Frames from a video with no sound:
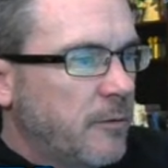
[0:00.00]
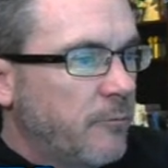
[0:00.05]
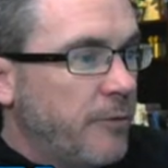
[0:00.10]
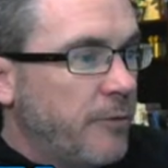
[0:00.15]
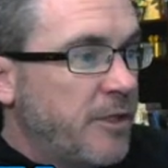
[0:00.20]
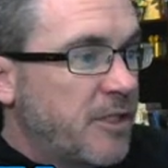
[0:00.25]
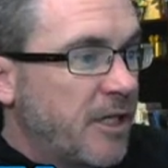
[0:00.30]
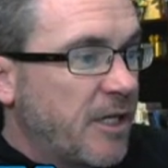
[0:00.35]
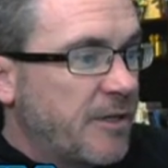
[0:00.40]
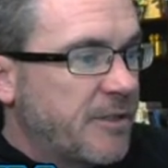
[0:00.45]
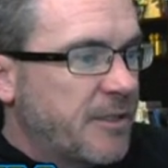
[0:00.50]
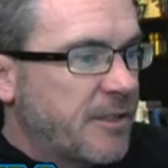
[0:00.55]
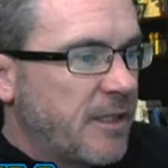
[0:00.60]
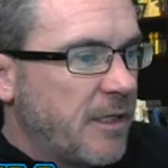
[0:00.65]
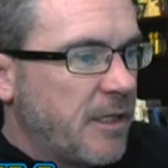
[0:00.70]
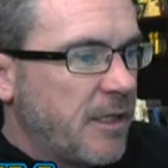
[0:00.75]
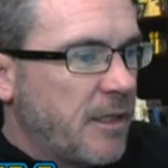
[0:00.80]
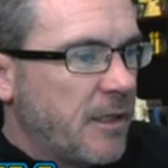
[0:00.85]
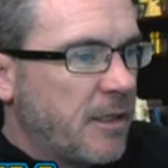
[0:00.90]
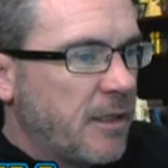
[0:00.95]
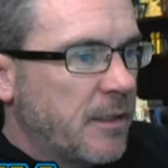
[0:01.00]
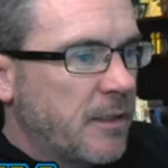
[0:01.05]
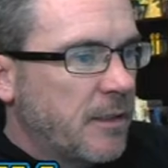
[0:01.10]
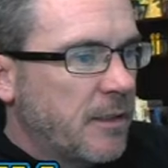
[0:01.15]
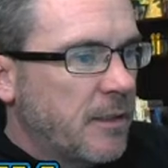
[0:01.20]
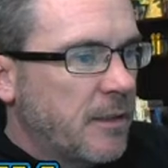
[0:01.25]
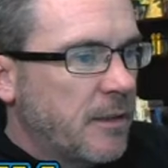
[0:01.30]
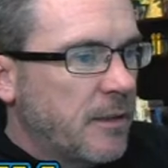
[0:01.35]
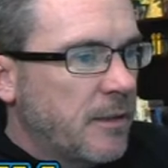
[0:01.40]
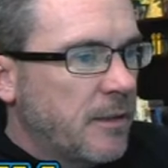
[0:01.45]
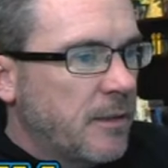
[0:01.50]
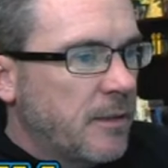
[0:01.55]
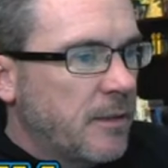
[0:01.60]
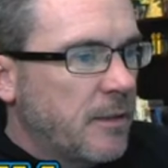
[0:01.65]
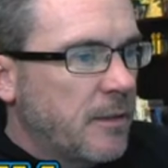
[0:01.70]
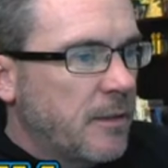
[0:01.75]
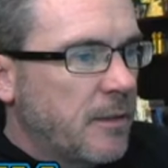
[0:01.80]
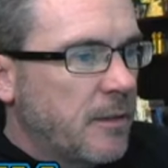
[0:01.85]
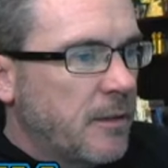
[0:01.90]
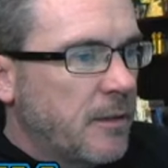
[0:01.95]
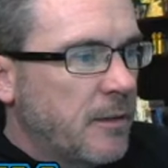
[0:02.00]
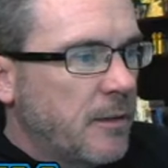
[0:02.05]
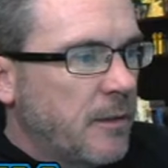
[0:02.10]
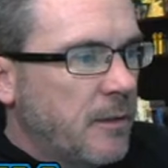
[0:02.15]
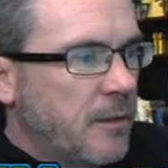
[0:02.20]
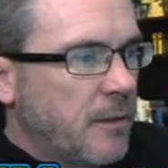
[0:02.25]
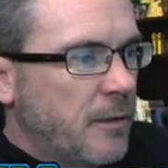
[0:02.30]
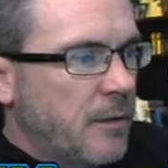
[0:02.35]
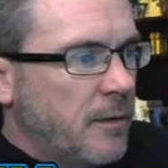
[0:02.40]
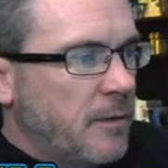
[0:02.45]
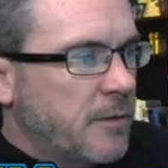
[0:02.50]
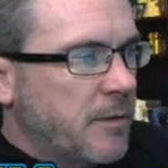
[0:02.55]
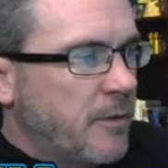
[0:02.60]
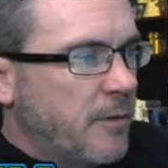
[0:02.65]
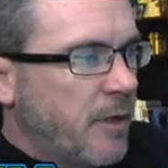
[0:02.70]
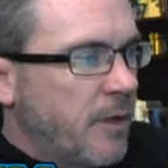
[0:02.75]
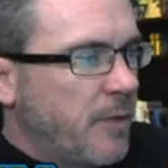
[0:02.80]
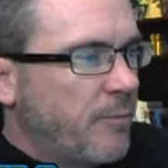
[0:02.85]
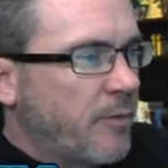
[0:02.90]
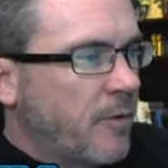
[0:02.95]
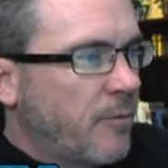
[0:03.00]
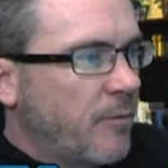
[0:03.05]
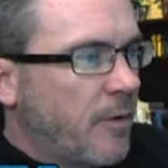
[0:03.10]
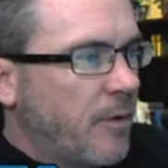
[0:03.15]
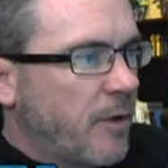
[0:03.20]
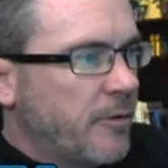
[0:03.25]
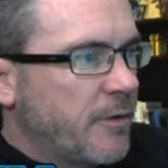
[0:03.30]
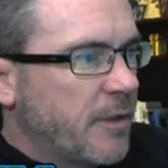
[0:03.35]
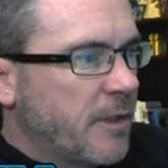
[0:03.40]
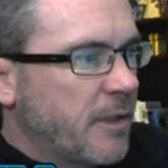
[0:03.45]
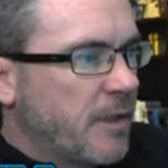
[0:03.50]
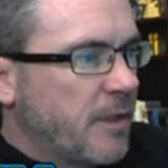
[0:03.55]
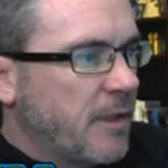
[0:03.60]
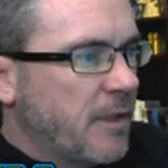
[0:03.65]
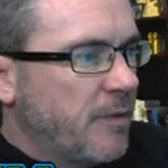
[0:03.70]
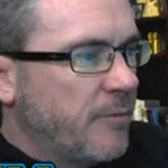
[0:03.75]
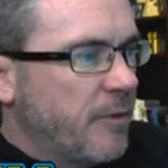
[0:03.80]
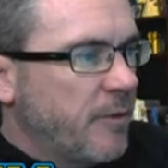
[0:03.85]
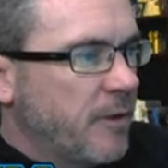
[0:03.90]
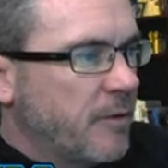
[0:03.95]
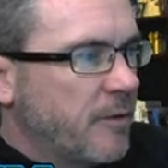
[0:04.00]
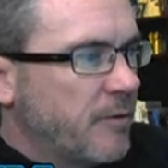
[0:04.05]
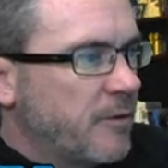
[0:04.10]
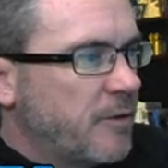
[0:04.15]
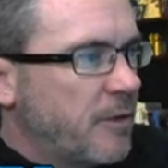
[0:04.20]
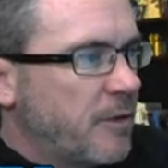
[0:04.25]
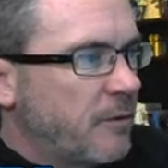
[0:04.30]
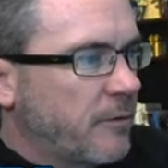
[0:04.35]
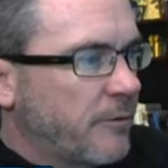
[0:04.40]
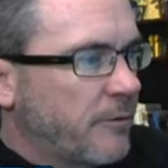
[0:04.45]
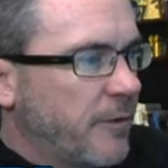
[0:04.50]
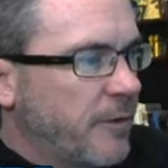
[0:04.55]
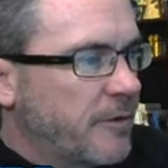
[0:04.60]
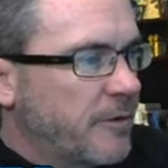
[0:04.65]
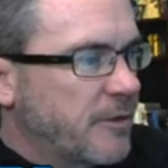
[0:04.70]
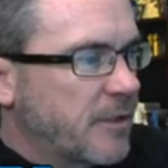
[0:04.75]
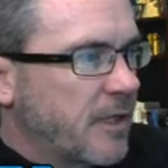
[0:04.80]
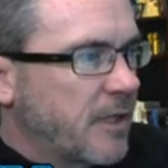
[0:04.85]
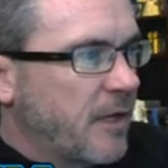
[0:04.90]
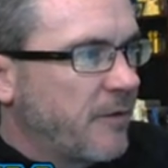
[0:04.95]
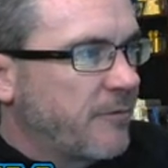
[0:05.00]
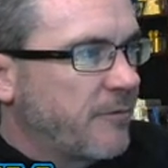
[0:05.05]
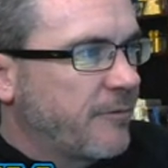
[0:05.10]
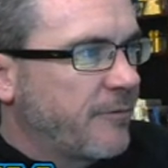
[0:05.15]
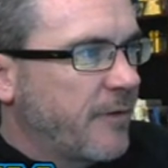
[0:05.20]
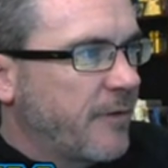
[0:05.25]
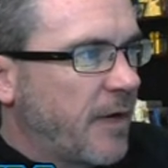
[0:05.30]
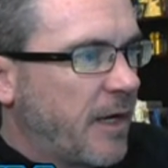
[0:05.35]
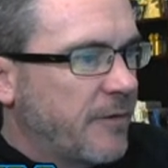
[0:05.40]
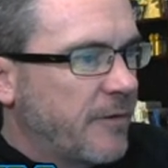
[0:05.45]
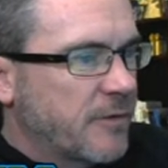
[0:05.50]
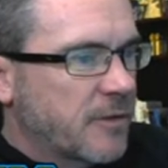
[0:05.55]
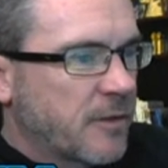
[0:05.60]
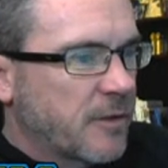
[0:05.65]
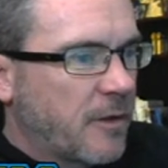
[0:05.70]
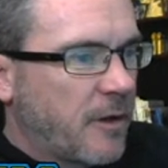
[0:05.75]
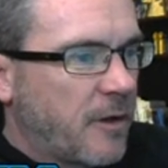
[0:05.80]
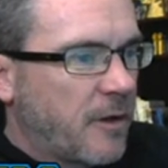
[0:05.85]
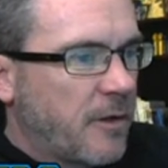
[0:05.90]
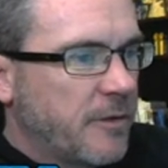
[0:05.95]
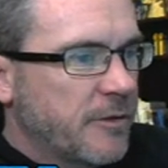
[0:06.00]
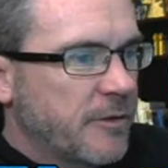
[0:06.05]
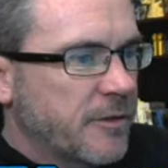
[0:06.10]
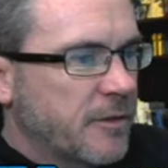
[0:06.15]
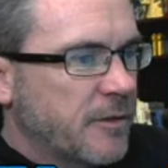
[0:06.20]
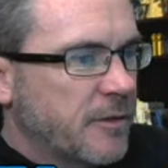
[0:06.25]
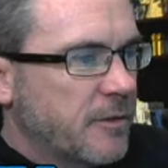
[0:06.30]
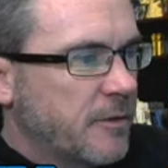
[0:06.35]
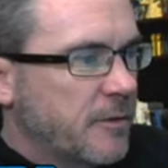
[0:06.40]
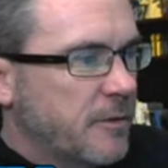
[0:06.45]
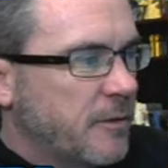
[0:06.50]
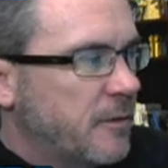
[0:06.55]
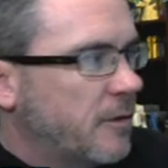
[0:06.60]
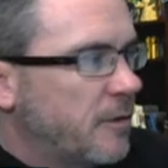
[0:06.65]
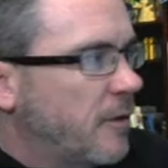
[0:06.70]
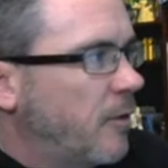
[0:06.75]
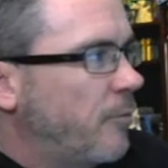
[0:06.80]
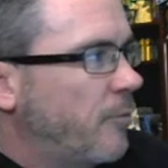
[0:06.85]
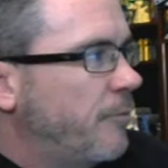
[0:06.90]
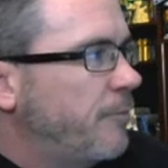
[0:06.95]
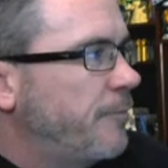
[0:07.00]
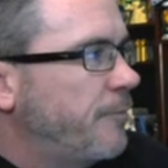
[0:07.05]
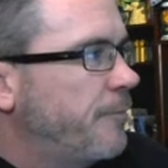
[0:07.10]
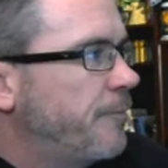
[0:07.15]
we shall see. Let's go ahead and promote him. General Veers is now five stars. Nope.